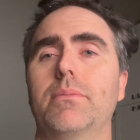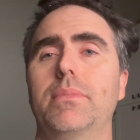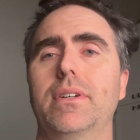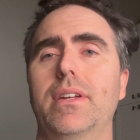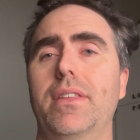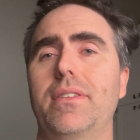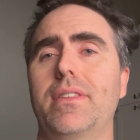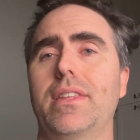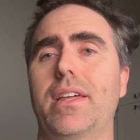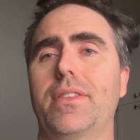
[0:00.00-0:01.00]
But other
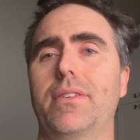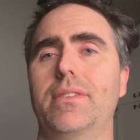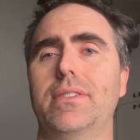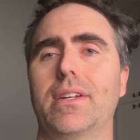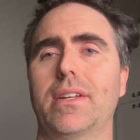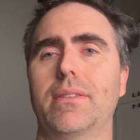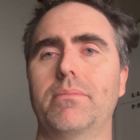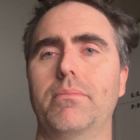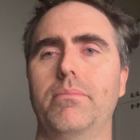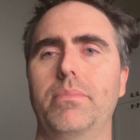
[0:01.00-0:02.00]
than that 30-second
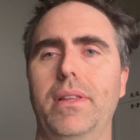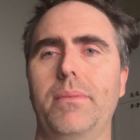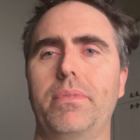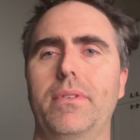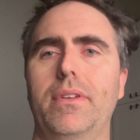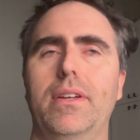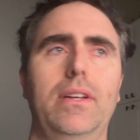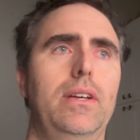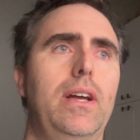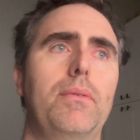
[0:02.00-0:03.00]
blip,
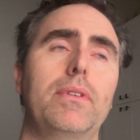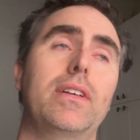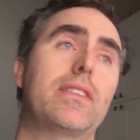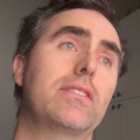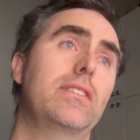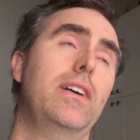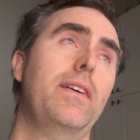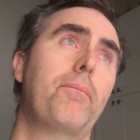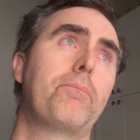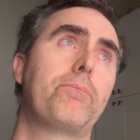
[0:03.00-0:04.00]
I really like this a lot.